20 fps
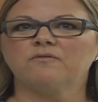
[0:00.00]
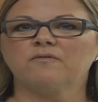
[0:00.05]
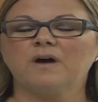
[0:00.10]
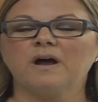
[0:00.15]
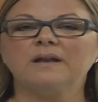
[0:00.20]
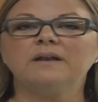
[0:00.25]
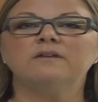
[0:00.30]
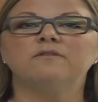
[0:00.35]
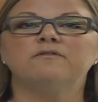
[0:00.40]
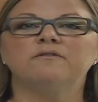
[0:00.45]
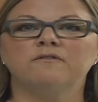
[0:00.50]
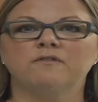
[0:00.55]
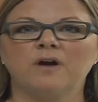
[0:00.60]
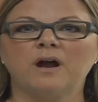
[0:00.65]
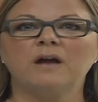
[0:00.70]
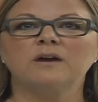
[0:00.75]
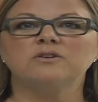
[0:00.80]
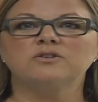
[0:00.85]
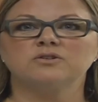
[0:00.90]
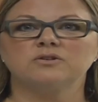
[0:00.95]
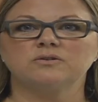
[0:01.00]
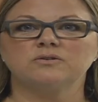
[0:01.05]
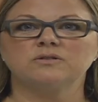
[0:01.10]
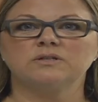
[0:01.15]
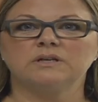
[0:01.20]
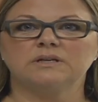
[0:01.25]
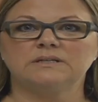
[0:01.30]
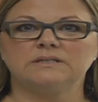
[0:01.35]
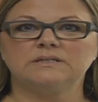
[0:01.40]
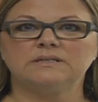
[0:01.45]
finding
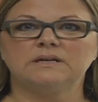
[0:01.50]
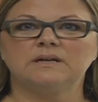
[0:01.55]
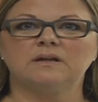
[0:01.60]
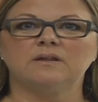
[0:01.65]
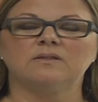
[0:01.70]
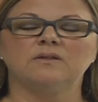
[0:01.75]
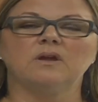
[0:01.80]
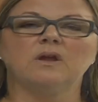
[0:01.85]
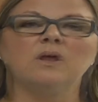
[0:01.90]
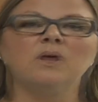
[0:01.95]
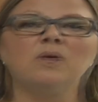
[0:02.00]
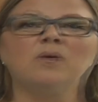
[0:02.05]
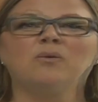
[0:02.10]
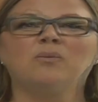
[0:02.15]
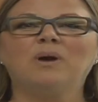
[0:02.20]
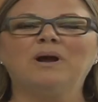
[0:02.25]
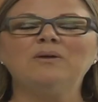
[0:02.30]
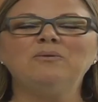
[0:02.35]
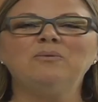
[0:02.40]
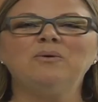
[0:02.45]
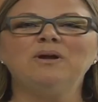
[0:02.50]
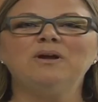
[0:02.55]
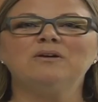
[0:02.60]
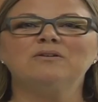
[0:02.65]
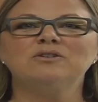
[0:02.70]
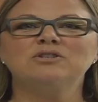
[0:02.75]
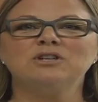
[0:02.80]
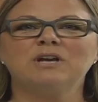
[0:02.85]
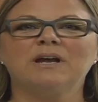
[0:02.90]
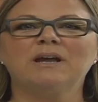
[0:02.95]
fractures in teeth. When we
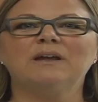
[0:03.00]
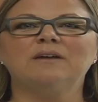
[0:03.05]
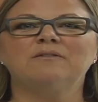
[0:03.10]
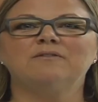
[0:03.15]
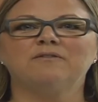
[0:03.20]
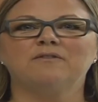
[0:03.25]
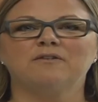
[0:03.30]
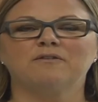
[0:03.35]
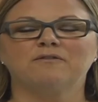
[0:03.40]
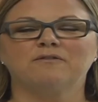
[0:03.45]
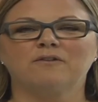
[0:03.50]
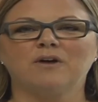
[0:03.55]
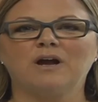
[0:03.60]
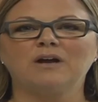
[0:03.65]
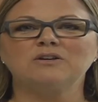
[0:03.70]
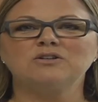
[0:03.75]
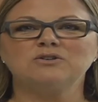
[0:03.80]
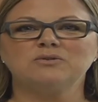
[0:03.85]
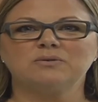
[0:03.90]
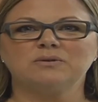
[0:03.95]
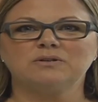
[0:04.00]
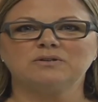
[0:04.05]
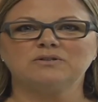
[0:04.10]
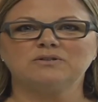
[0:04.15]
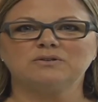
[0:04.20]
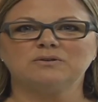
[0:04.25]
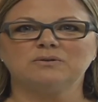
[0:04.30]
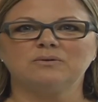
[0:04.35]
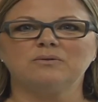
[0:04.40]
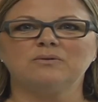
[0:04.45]
are checking for a fracture in a
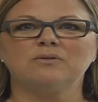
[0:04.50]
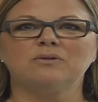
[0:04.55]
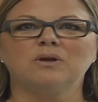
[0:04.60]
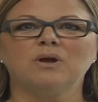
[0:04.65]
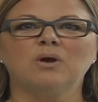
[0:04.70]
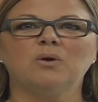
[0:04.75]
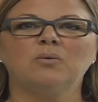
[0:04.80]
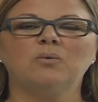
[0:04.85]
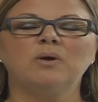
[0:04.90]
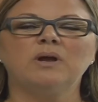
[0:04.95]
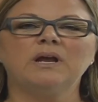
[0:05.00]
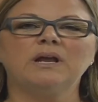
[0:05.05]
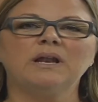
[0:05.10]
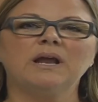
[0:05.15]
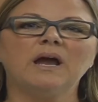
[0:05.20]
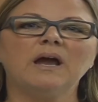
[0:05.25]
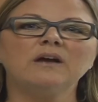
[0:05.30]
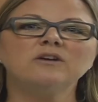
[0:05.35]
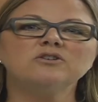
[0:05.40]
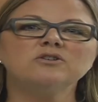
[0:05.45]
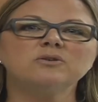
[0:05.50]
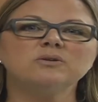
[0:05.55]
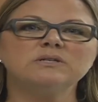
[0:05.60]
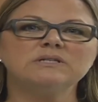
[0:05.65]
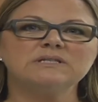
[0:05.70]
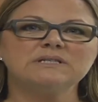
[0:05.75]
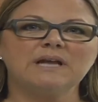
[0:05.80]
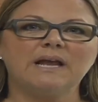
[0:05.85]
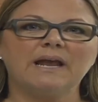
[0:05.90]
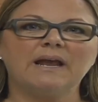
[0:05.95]
tooth, we can actually
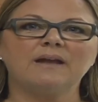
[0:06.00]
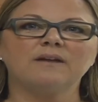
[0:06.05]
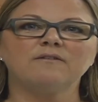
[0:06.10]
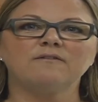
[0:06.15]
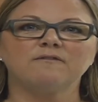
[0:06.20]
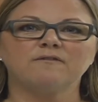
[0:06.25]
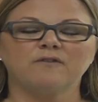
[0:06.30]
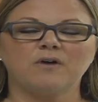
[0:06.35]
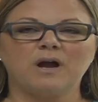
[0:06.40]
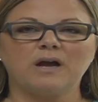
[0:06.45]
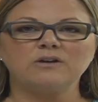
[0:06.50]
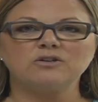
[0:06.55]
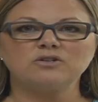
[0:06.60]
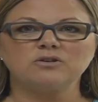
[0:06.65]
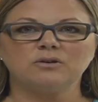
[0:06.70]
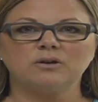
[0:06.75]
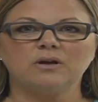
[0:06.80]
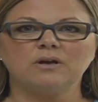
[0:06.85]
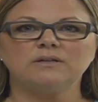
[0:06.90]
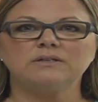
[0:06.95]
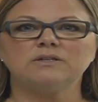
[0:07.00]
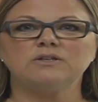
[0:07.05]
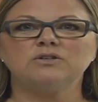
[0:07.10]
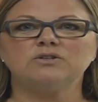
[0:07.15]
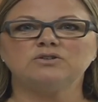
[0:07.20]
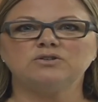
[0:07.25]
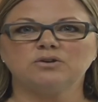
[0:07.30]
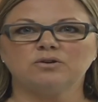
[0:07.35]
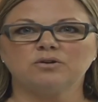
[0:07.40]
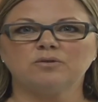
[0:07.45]
scan a fracture line to
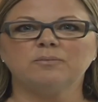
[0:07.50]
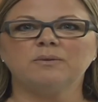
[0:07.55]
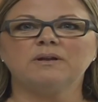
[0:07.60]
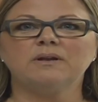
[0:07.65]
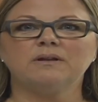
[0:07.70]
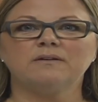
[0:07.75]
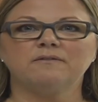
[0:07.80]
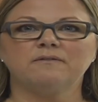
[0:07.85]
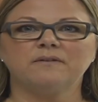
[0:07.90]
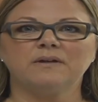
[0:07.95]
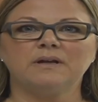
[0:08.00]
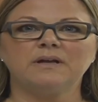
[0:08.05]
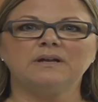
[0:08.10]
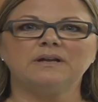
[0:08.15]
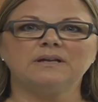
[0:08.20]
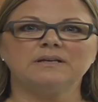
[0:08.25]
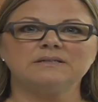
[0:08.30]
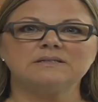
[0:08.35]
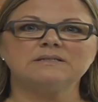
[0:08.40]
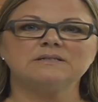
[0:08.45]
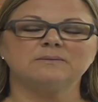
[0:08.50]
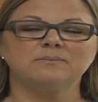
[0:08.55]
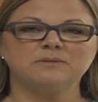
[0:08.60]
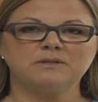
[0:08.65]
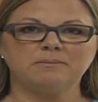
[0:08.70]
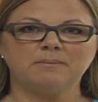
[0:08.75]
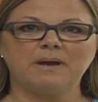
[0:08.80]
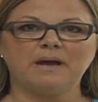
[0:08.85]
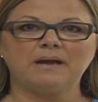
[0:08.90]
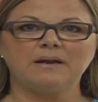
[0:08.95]
determine if it is
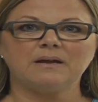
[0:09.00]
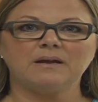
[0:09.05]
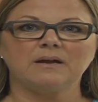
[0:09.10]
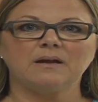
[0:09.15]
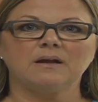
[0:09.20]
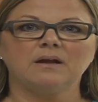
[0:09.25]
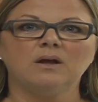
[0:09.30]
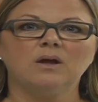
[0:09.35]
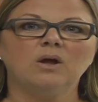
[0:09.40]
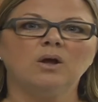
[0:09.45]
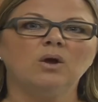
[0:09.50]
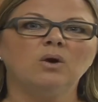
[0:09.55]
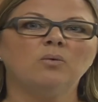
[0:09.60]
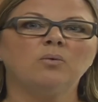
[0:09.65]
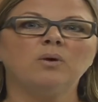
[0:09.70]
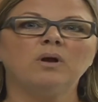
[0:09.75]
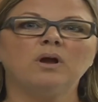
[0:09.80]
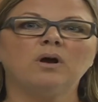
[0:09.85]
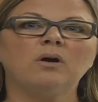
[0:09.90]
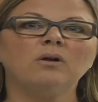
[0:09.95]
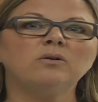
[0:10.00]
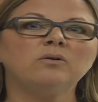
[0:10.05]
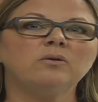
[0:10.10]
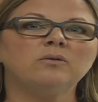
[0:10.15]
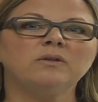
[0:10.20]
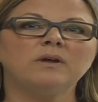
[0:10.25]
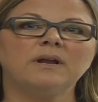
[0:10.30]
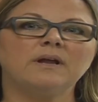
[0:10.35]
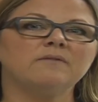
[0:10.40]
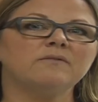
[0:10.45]
symptomatic. We all
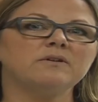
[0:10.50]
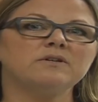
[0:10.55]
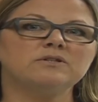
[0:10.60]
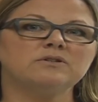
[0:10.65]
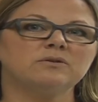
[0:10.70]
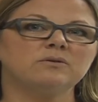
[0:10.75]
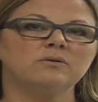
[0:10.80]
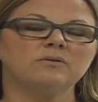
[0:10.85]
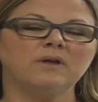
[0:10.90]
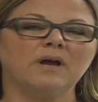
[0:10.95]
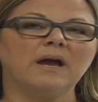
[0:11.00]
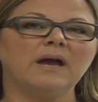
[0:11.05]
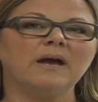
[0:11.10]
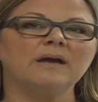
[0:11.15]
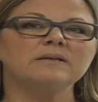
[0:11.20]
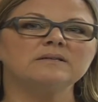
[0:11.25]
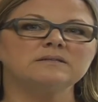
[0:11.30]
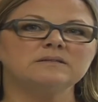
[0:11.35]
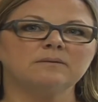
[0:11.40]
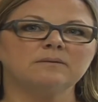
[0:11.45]
know that every tooth has